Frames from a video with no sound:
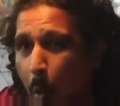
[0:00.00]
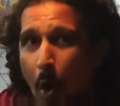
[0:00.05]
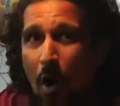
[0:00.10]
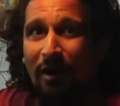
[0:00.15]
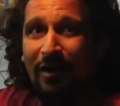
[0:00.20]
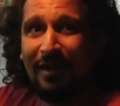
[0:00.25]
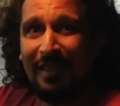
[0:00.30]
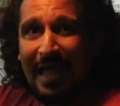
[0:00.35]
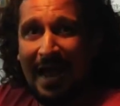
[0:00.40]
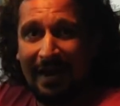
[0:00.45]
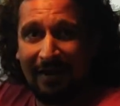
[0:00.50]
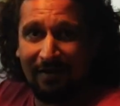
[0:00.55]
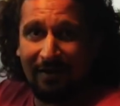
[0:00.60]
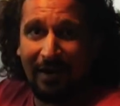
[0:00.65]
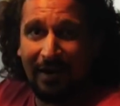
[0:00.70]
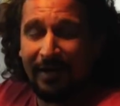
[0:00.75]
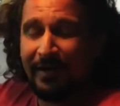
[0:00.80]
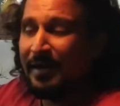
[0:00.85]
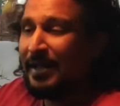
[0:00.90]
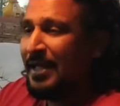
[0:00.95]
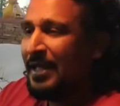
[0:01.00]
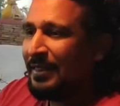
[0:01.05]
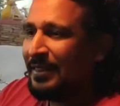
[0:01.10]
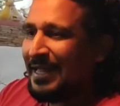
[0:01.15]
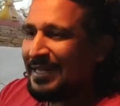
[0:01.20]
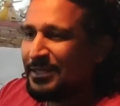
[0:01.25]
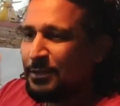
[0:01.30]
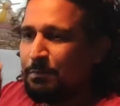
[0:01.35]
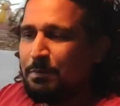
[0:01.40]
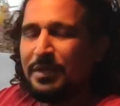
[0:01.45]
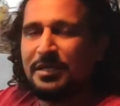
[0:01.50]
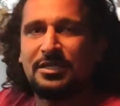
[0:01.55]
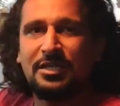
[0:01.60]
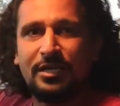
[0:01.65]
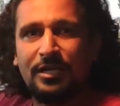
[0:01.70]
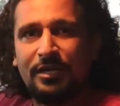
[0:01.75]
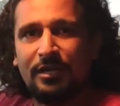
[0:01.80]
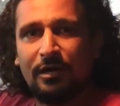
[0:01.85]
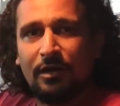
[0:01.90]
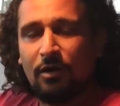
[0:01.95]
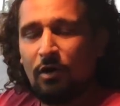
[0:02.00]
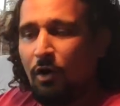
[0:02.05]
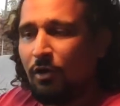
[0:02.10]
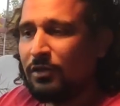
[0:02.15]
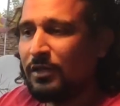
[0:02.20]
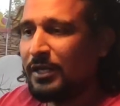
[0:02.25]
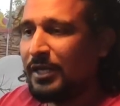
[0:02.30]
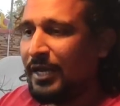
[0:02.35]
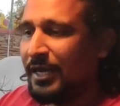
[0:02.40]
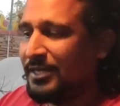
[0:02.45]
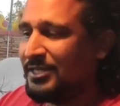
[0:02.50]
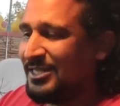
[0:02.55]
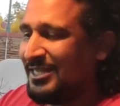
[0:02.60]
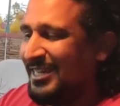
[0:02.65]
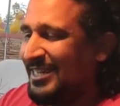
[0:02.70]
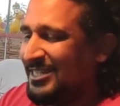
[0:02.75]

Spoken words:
want that, right? that's missing here on the Kicks.